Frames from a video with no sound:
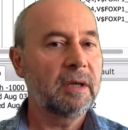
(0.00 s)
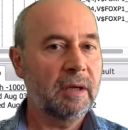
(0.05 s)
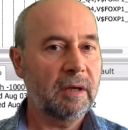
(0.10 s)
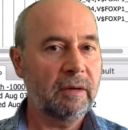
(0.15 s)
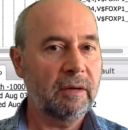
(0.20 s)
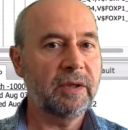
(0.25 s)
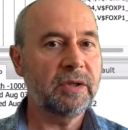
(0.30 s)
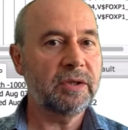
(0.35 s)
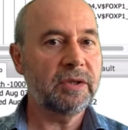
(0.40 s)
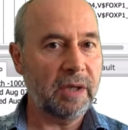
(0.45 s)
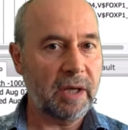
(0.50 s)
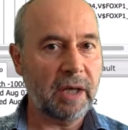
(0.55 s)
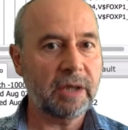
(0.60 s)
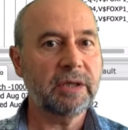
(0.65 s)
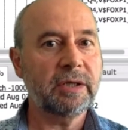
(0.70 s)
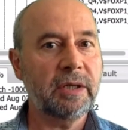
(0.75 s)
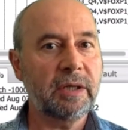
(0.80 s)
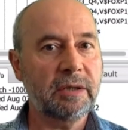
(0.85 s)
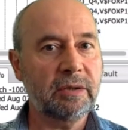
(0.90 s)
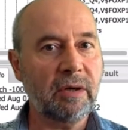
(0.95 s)
which
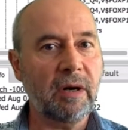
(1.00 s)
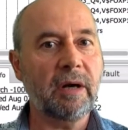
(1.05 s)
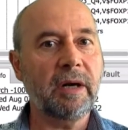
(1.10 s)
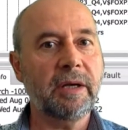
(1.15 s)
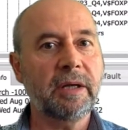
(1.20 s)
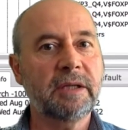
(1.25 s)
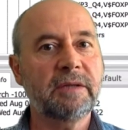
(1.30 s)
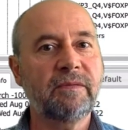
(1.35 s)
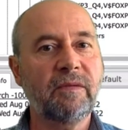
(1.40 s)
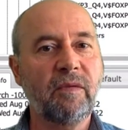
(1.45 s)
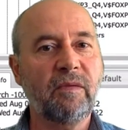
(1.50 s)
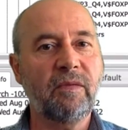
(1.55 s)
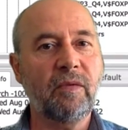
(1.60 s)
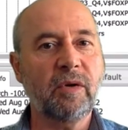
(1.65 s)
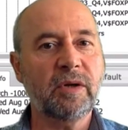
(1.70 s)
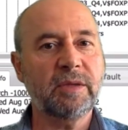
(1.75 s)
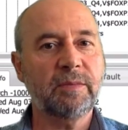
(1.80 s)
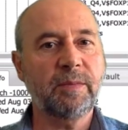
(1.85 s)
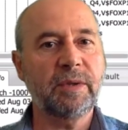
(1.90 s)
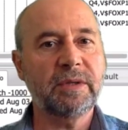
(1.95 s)
actually targets for
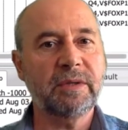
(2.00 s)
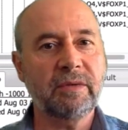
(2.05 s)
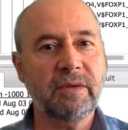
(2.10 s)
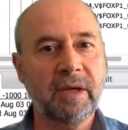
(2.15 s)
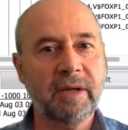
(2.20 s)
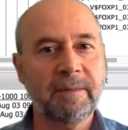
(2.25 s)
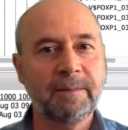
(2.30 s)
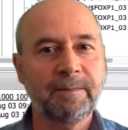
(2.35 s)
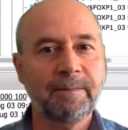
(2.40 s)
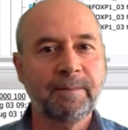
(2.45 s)
FOXP3.